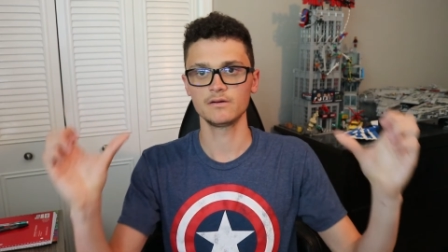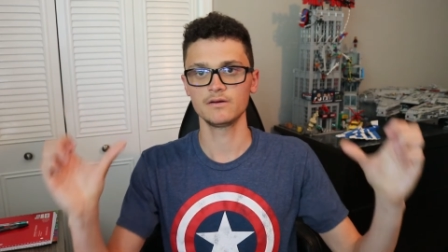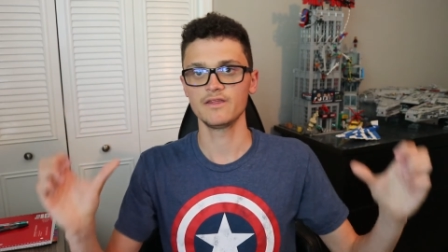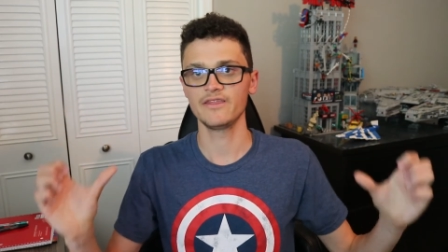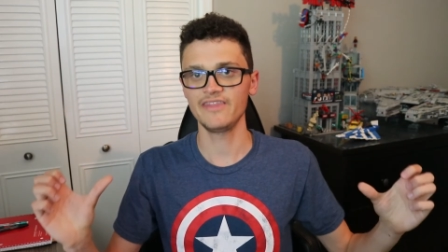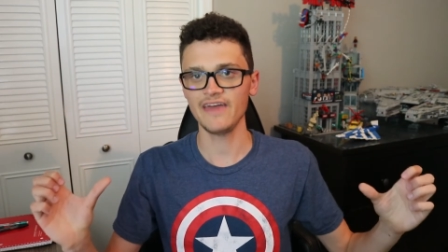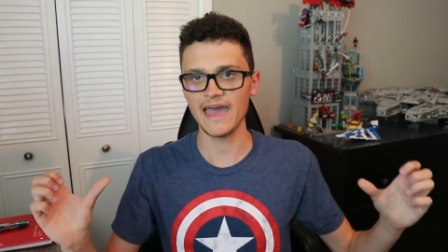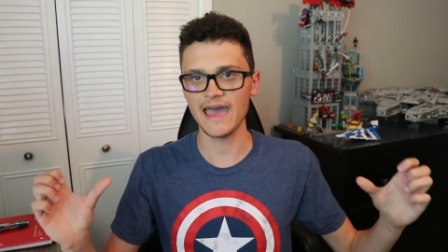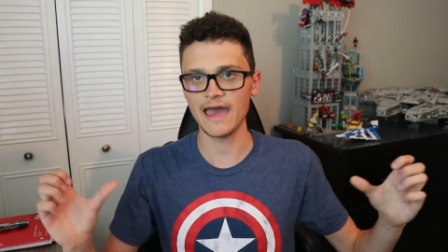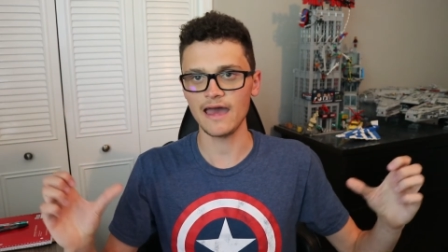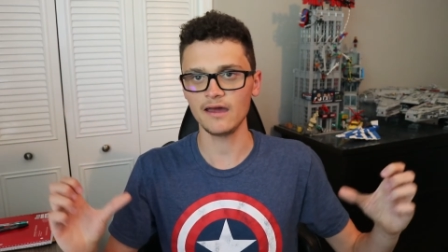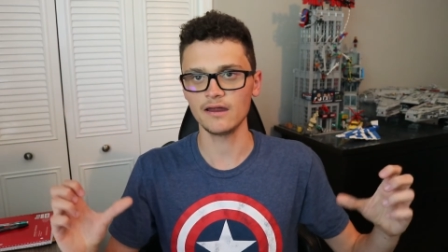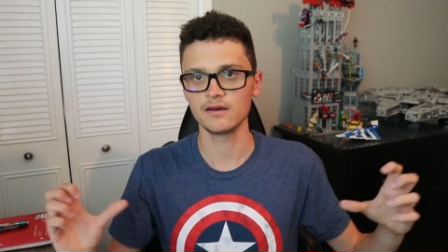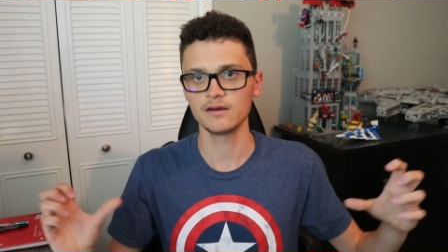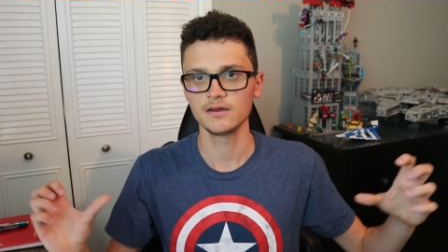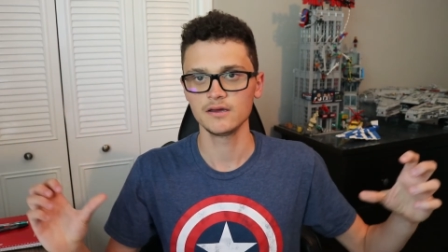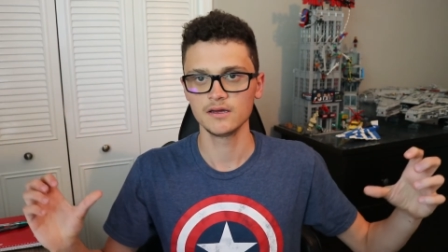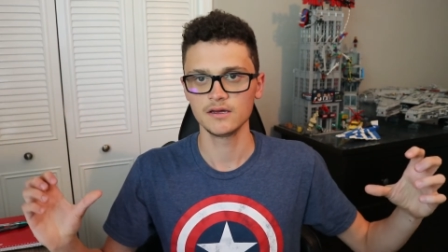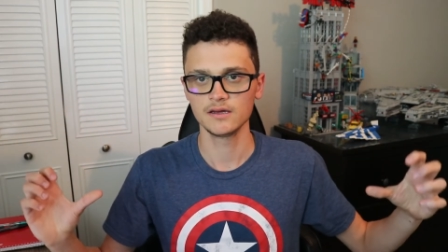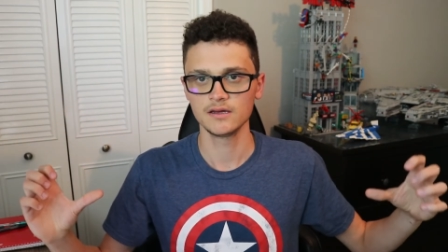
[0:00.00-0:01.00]
that.
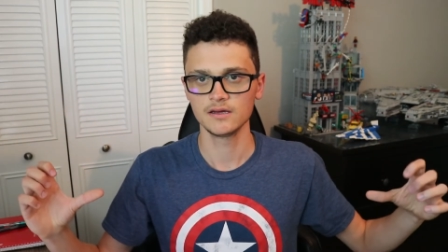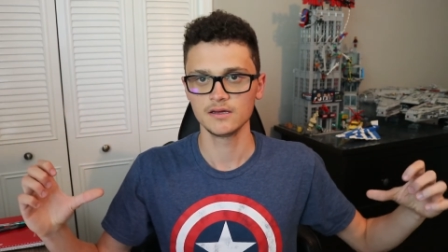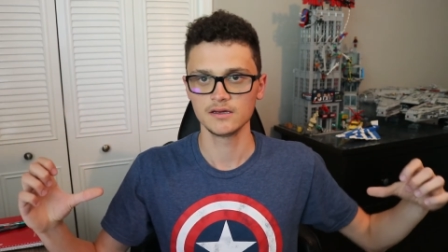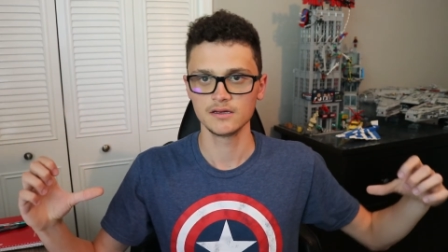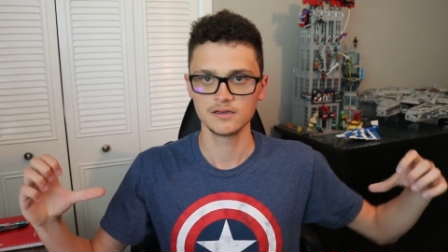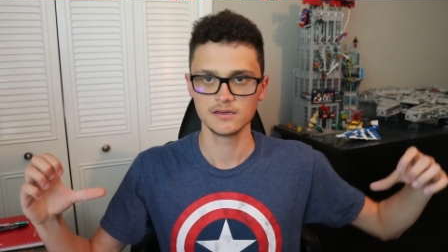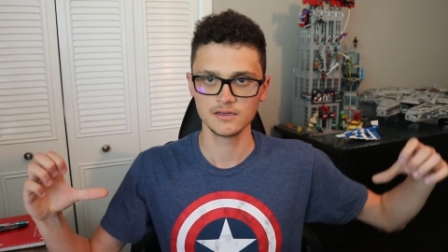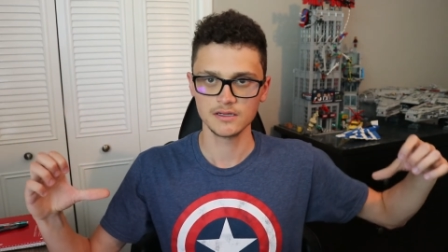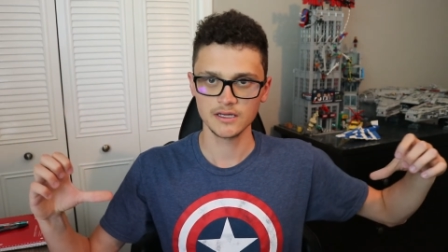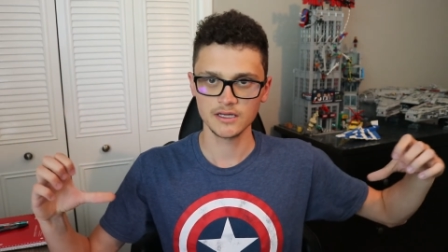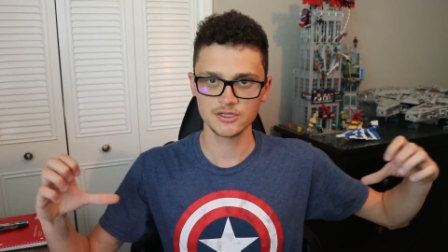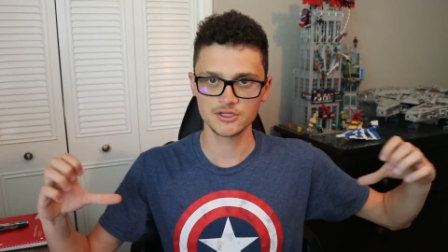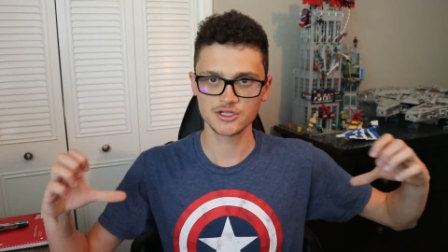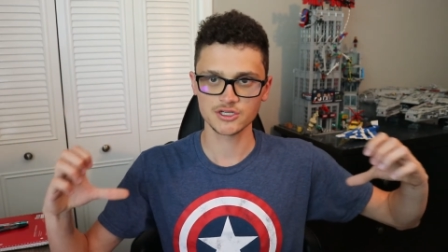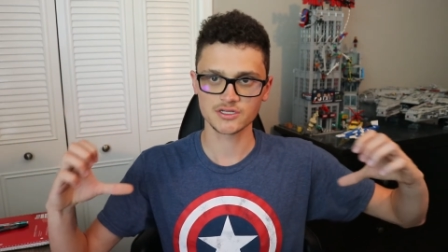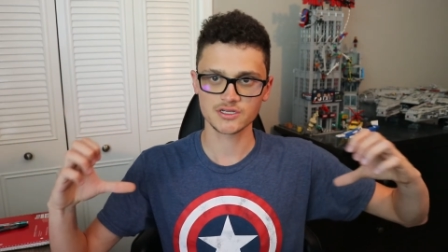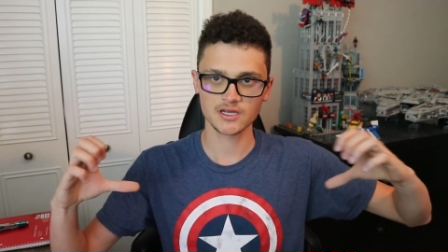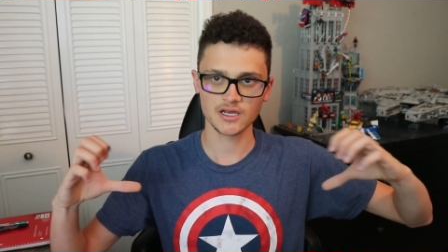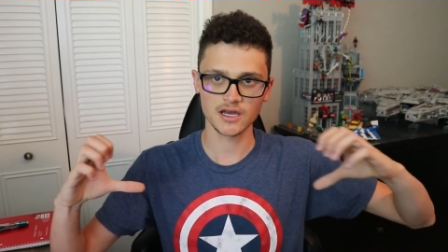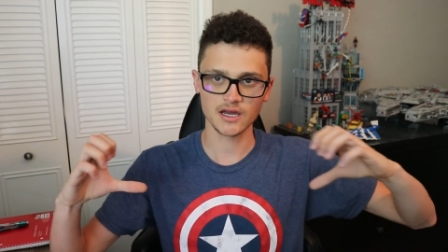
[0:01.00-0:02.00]
It
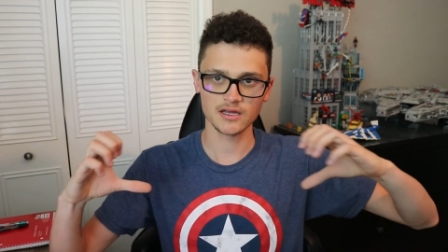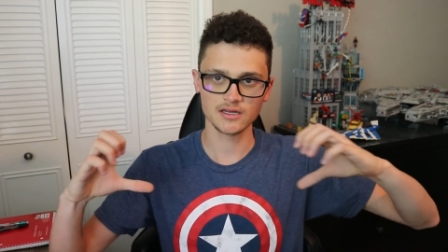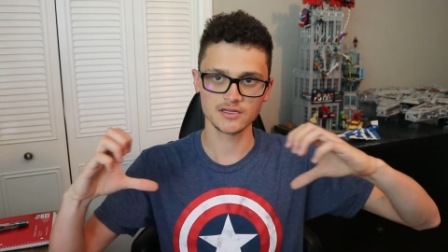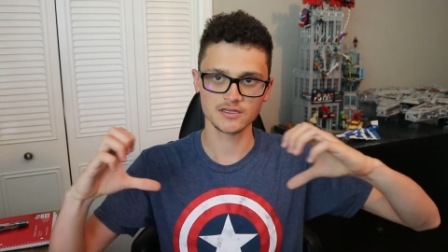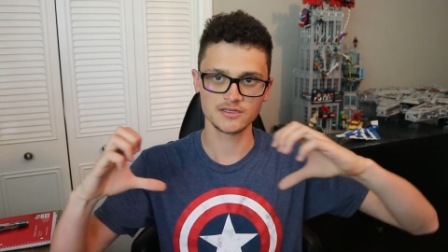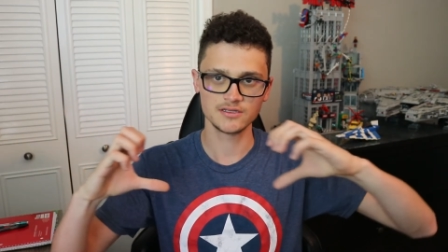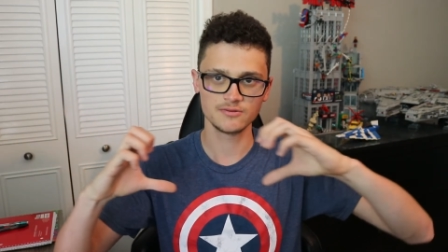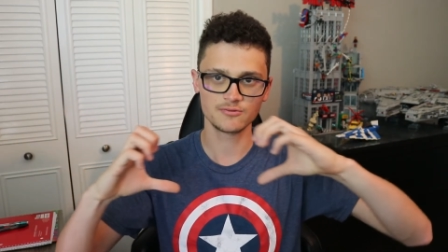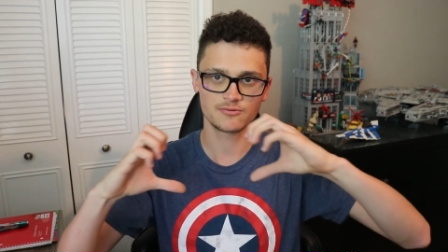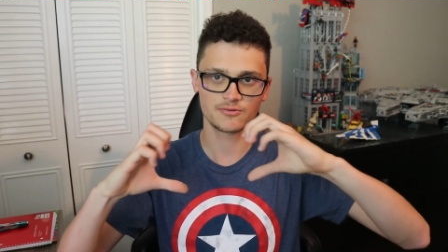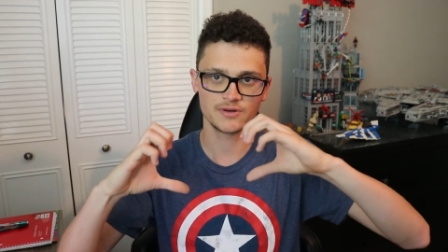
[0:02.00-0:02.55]
just kind of